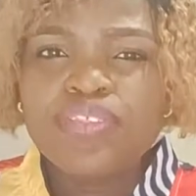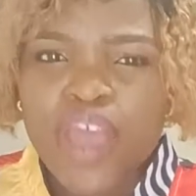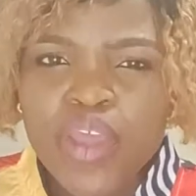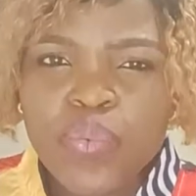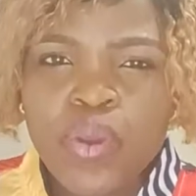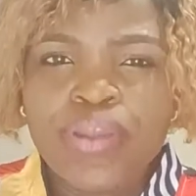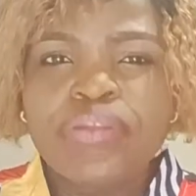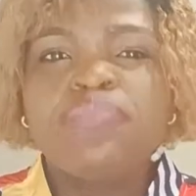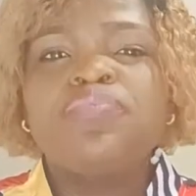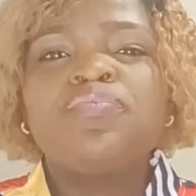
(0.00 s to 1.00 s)
Third
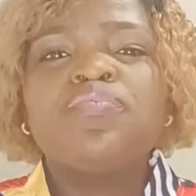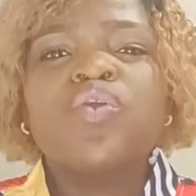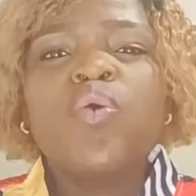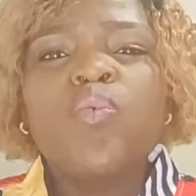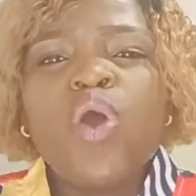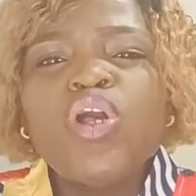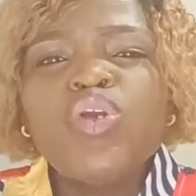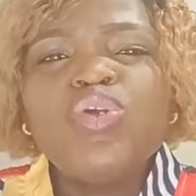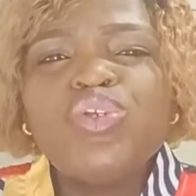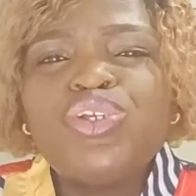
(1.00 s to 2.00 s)
one, what
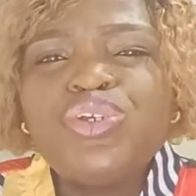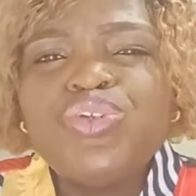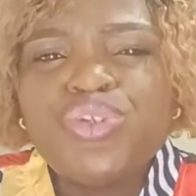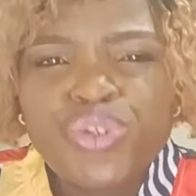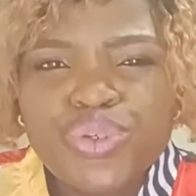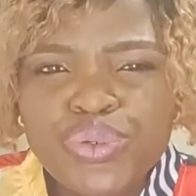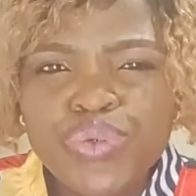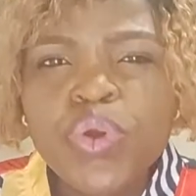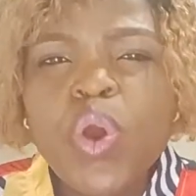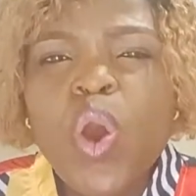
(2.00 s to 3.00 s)
could you
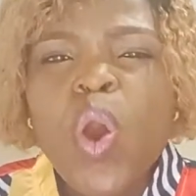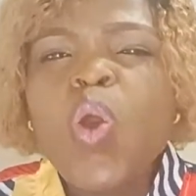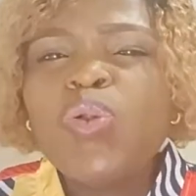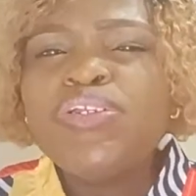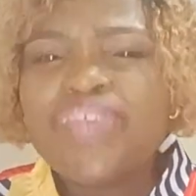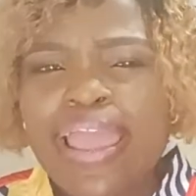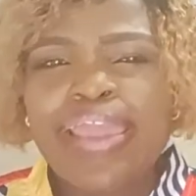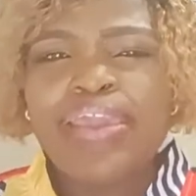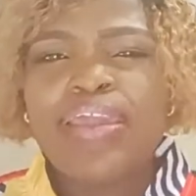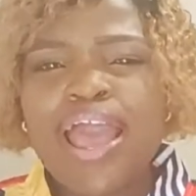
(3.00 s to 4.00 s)
do all
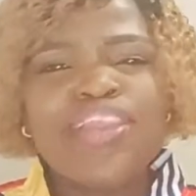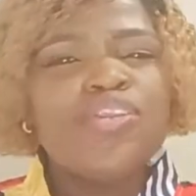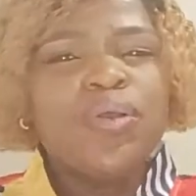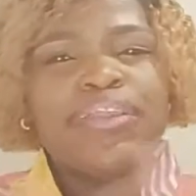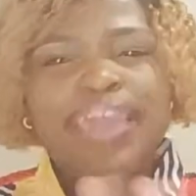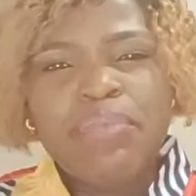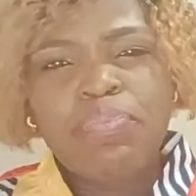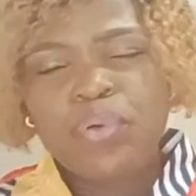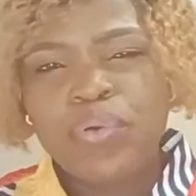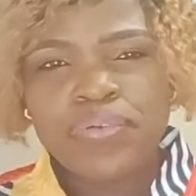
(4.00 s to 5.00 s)
day and not get
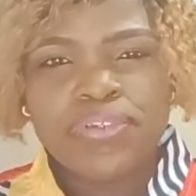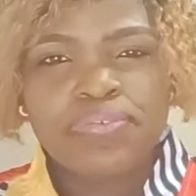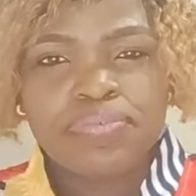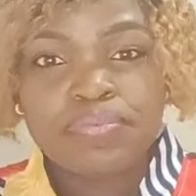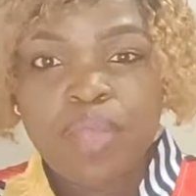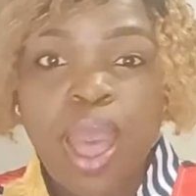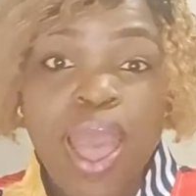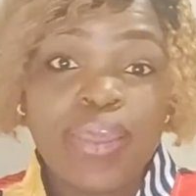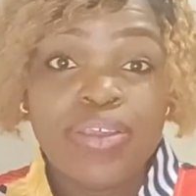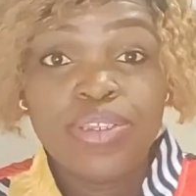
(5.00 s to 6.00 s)
bored?
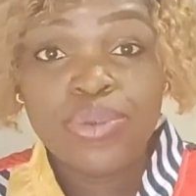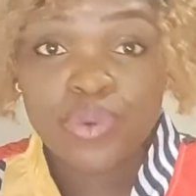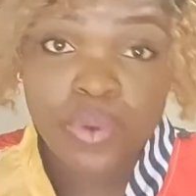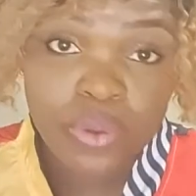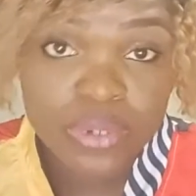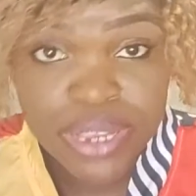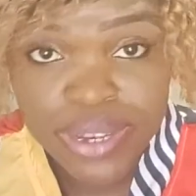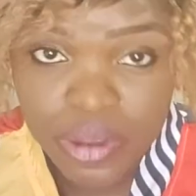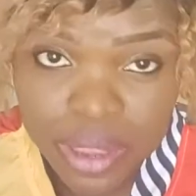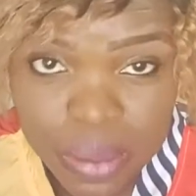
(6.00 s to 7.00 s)
I can talk all day
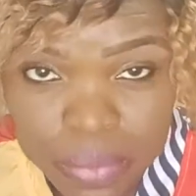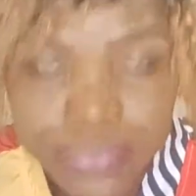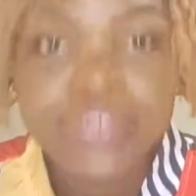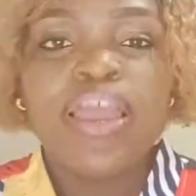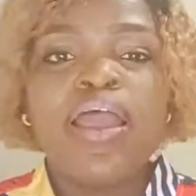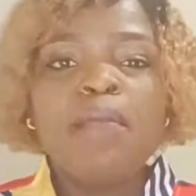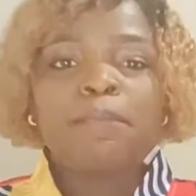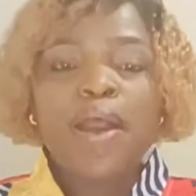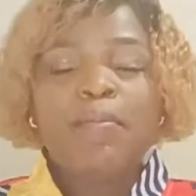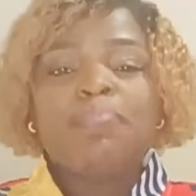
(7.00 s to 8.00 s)
and not get bored.
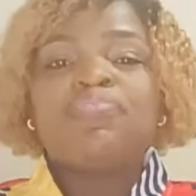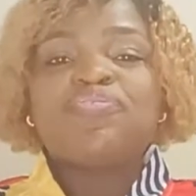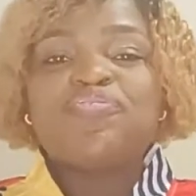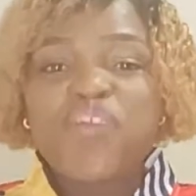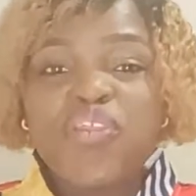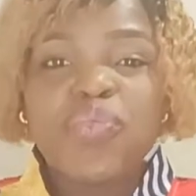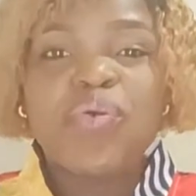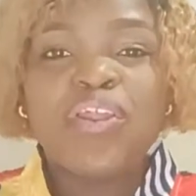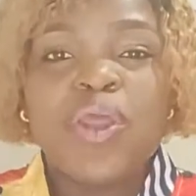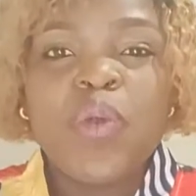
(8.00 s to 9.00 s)
But fourth
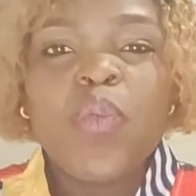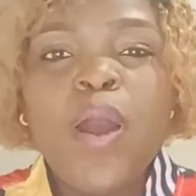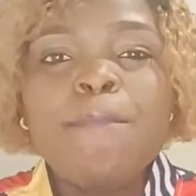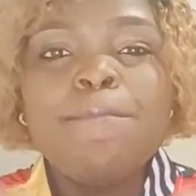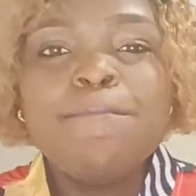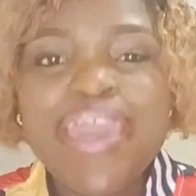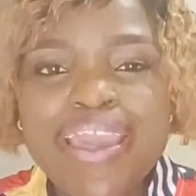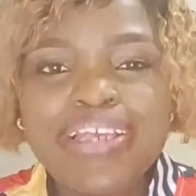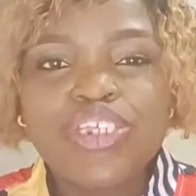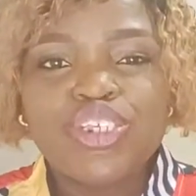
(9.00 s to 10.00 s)
one, what
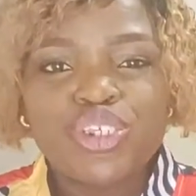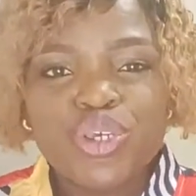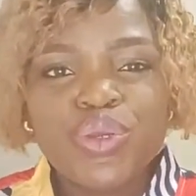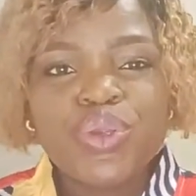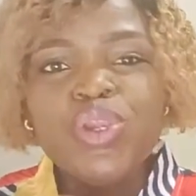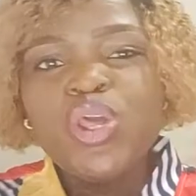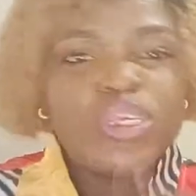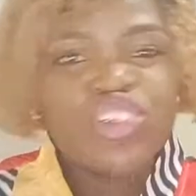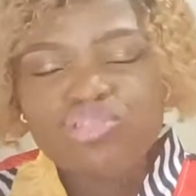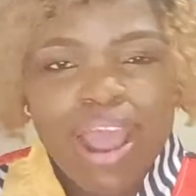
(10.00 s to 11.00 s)
makes you
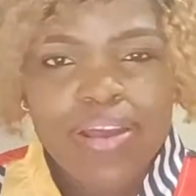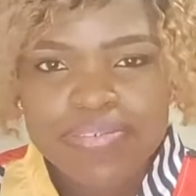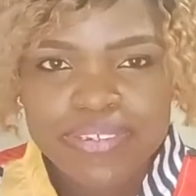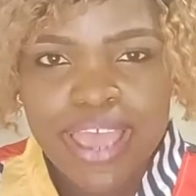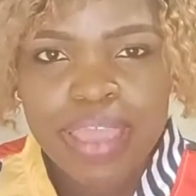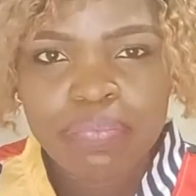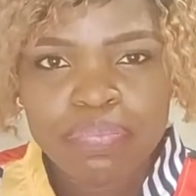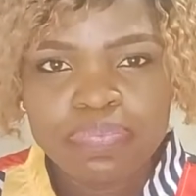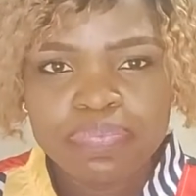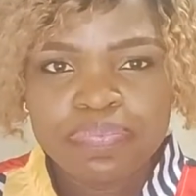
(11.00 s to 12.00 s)
lose track of time?